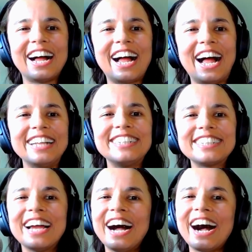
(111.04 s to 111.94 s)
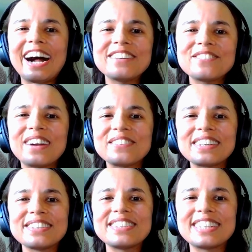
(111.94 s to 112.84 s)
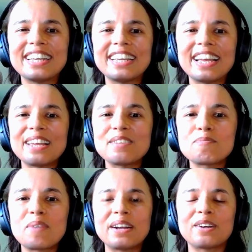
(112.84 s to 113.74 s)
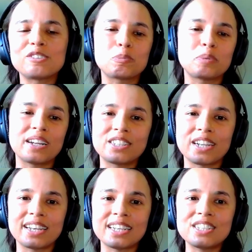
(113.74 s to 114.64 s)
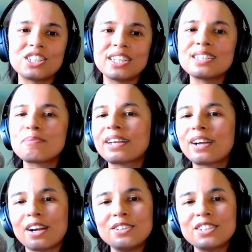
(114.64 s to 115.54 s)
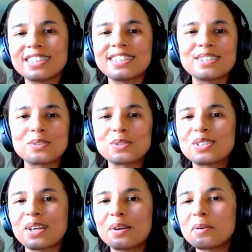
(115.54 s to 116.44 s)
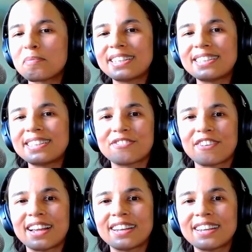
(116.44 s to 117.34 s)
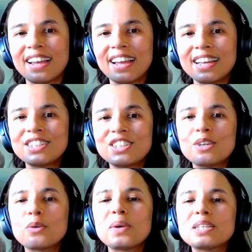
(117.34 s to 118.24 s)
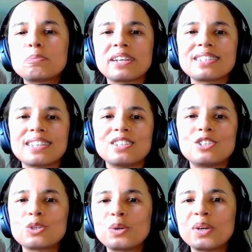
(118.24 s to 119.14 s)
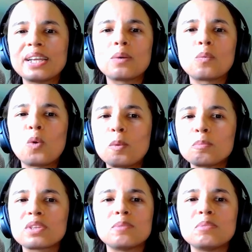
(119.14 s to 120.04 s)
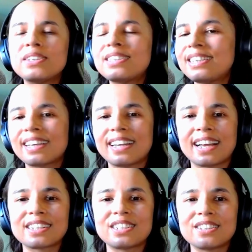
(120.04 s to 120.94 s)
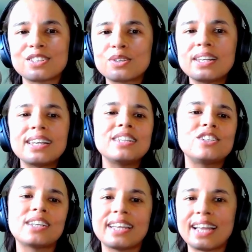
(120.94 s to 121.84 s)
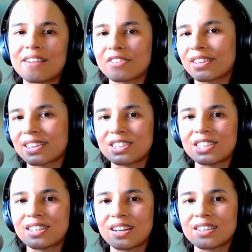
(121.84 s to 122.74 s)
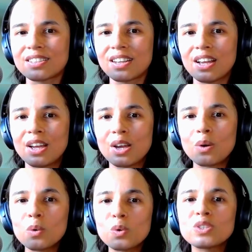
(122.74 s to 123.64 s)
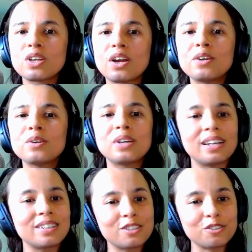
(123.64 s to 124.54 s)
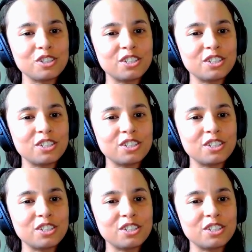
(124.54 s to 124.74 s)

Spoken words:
And I've worked with Lucy in my entrepreneur journey. She is my coach, and she's also my dear friend. She always brings such joy, warmth, community, and connection to literally everything that she does. Also, and